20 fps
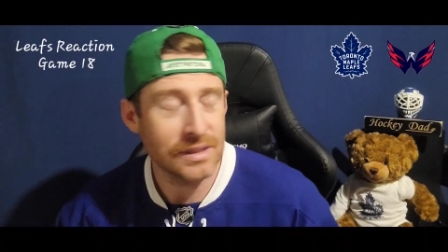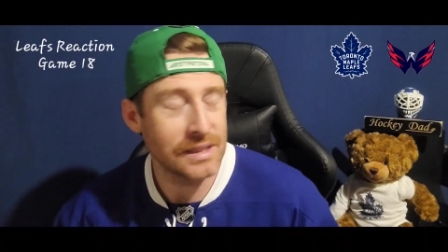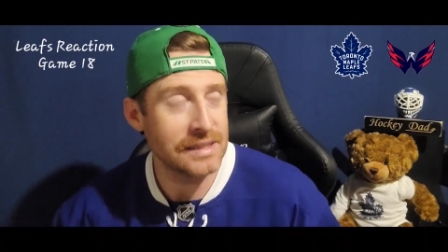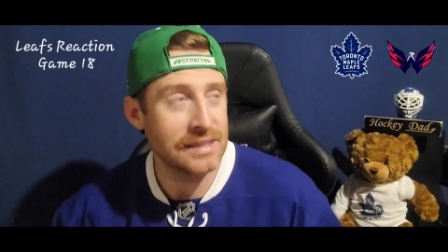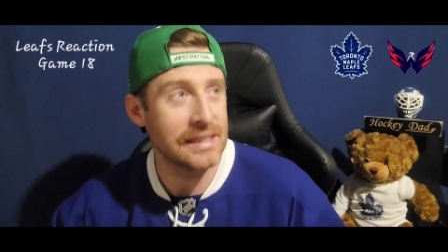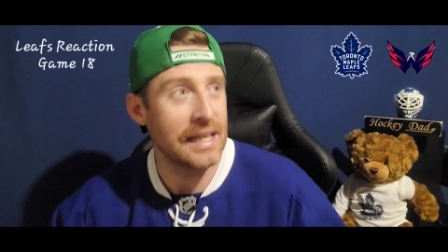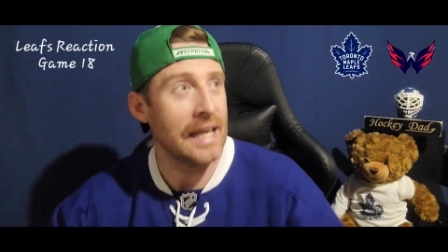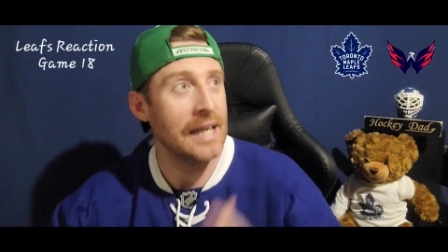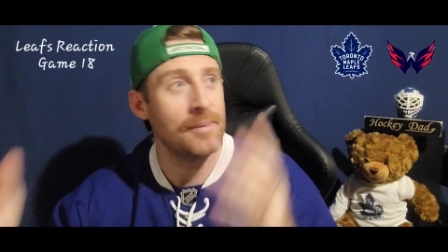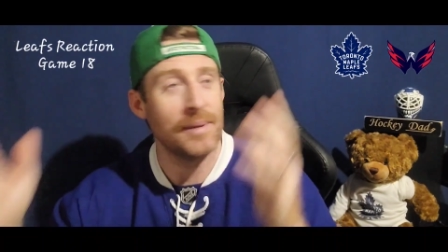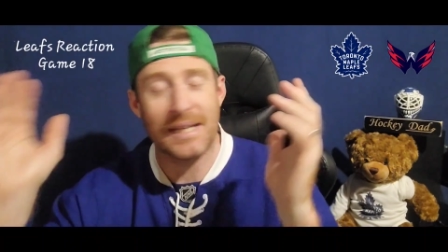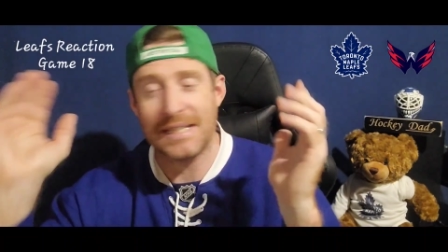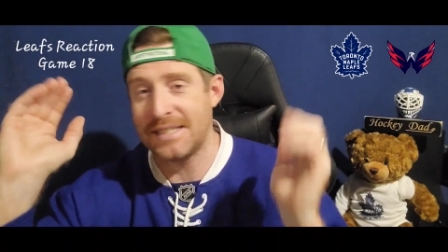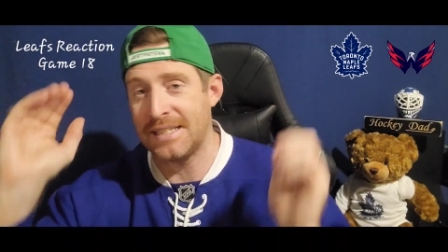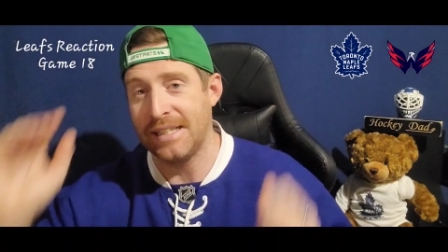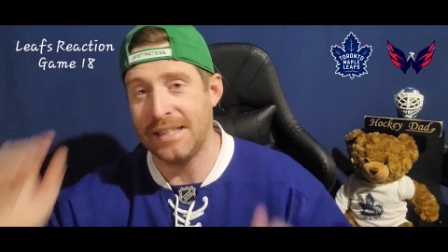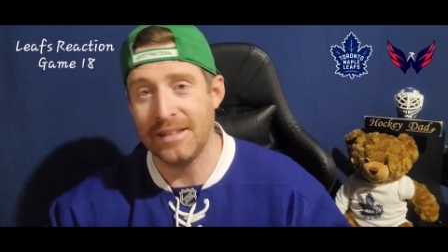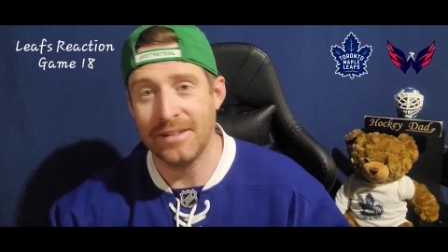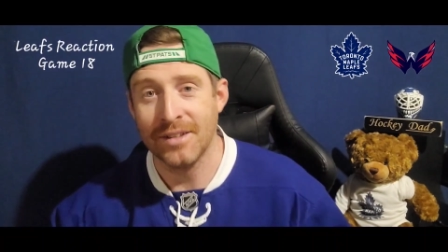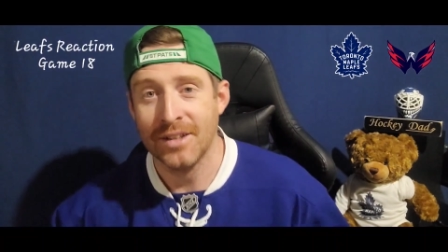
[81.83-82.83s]
This is game
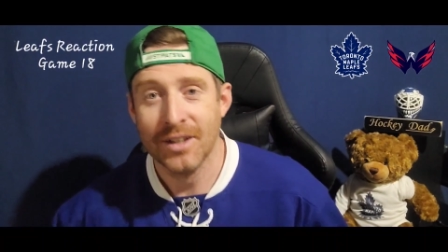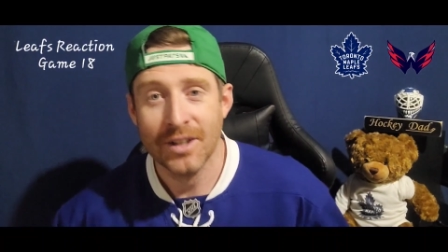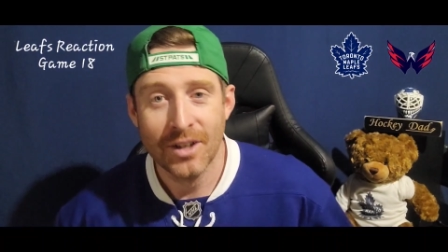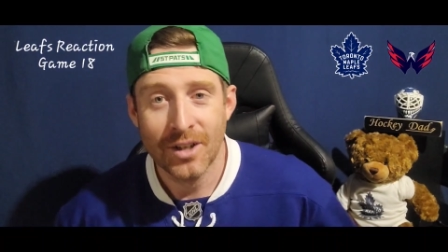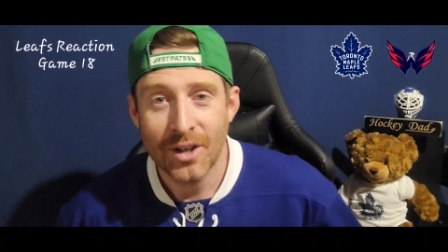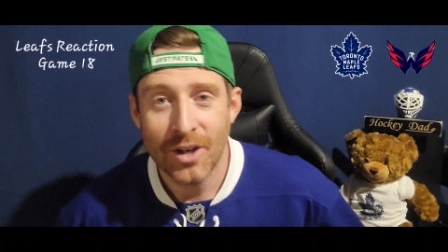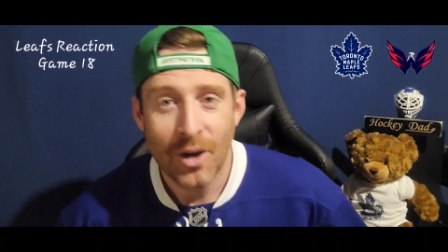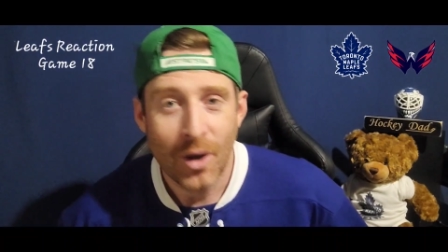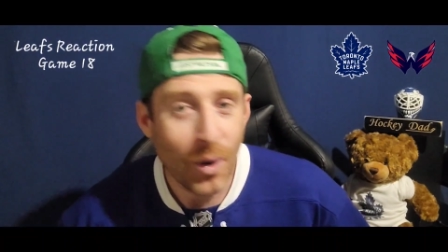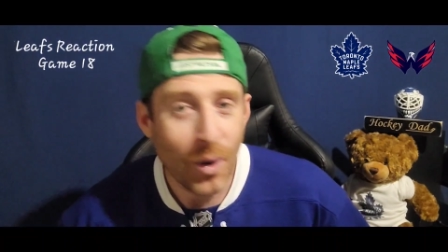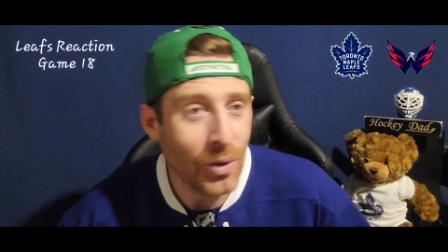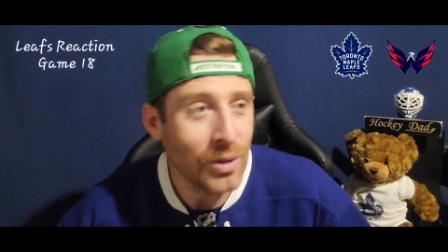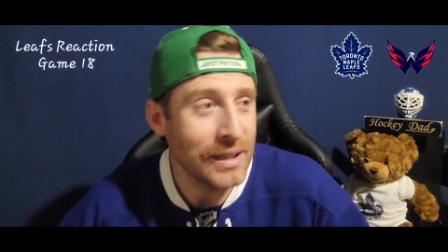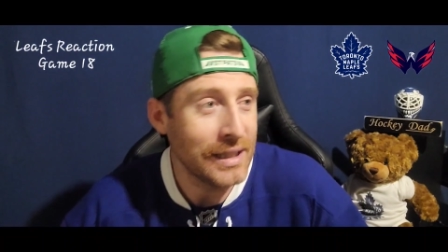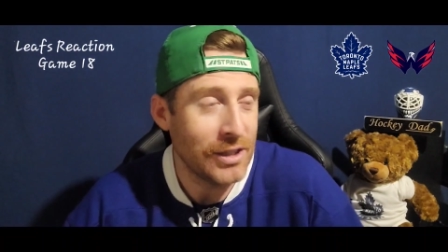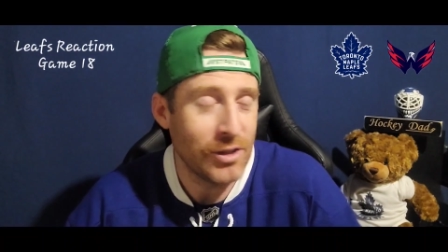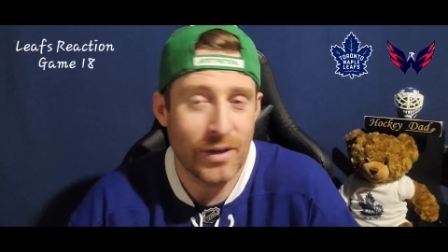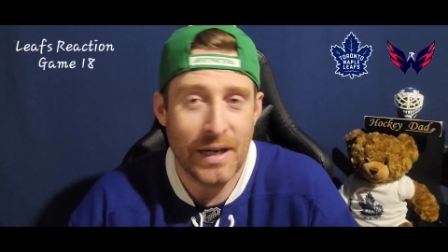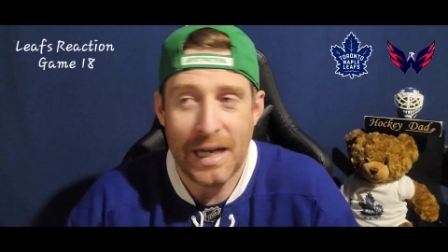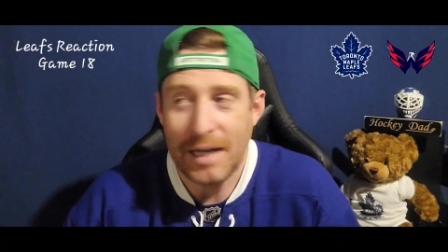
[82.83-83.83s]
18.
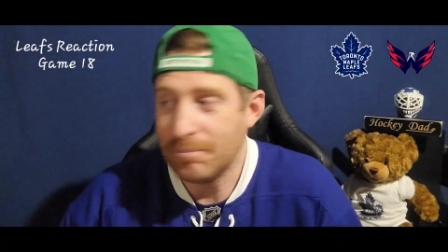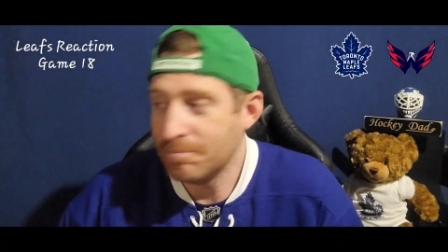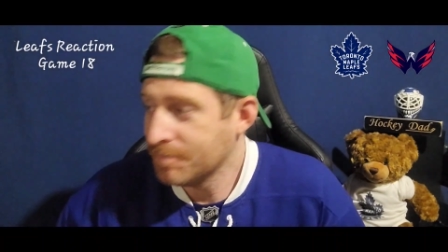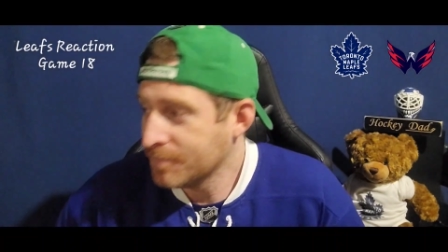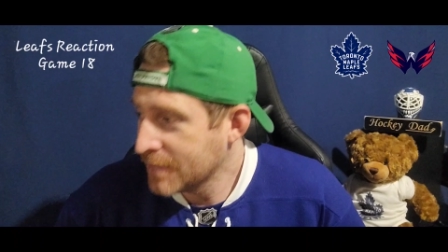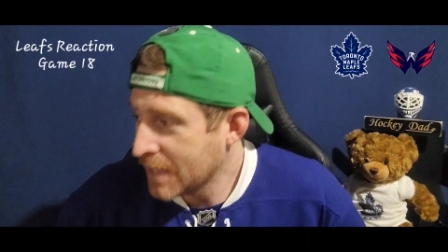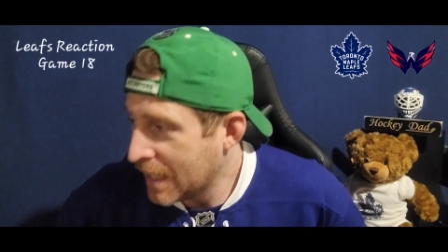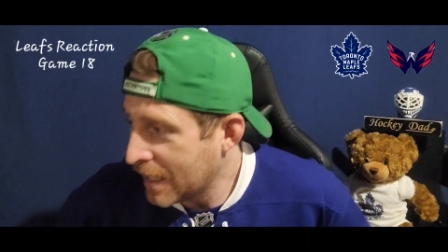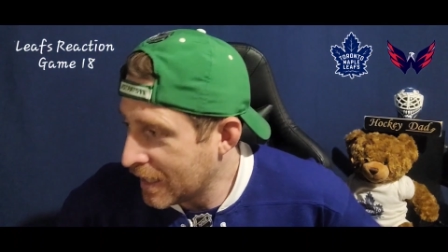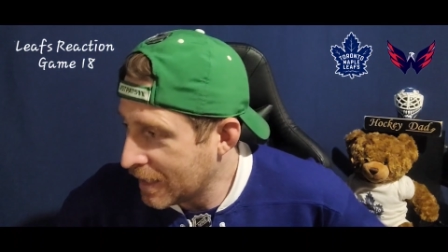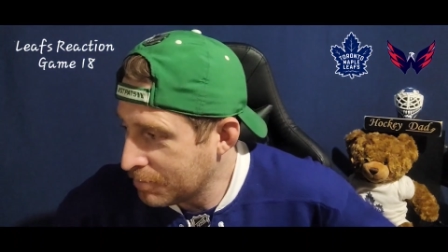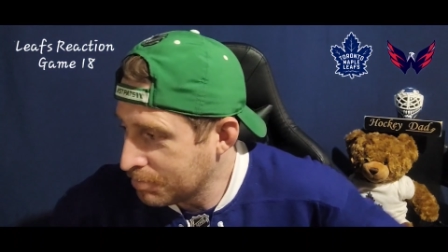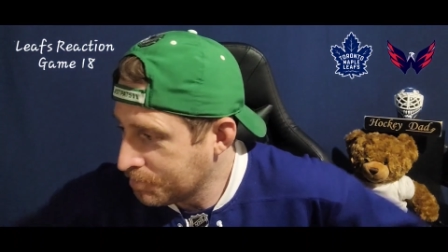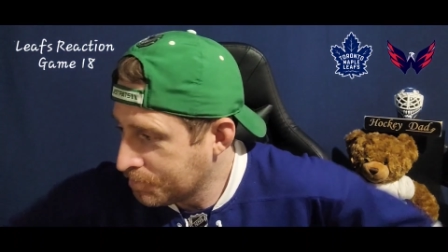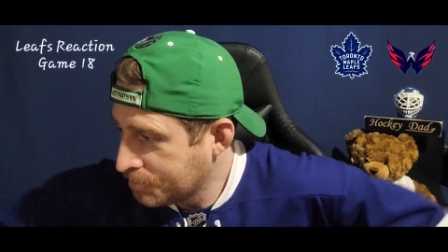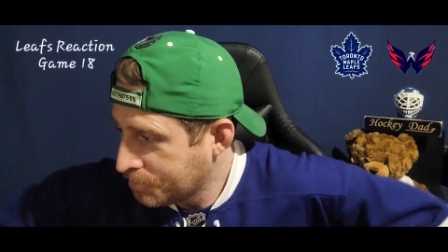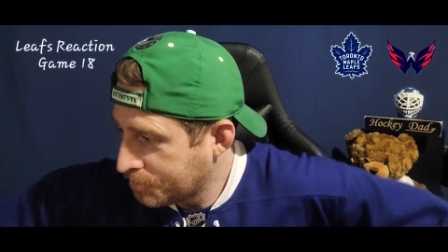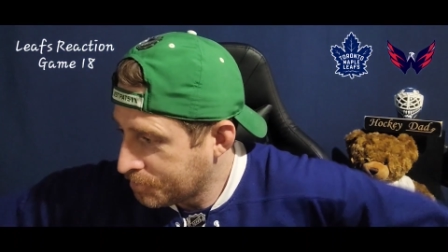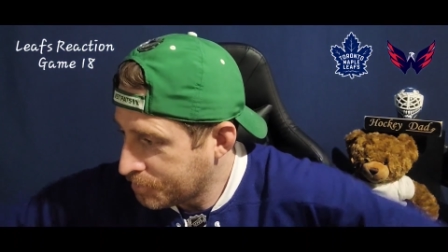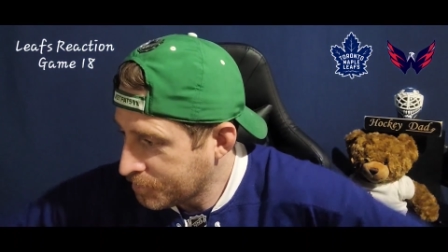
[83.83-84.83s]
Holy crap. Um,